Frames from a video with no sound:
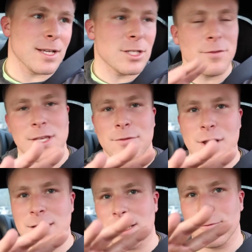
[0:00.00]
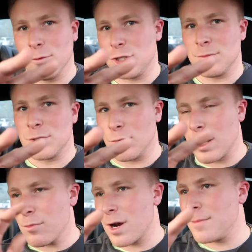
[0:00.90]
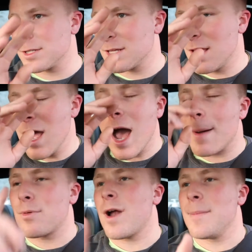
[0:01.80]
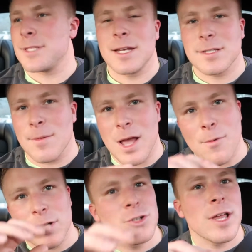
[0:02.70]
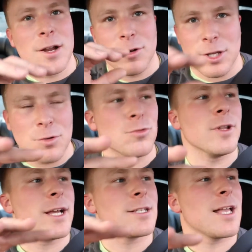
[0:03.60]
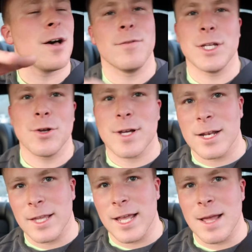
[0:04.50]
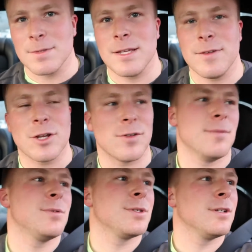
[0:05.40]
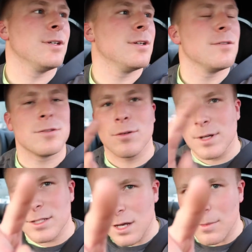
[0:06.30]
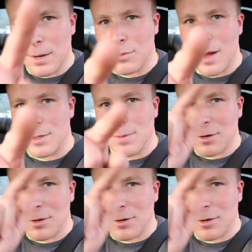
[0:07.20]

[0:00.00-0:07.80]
I still have to give you guys like a full gym tour. I promise, I promise that is coming. I want to do like a really cool like style video, kind of like MTV Cribs. So it's coming, I promise.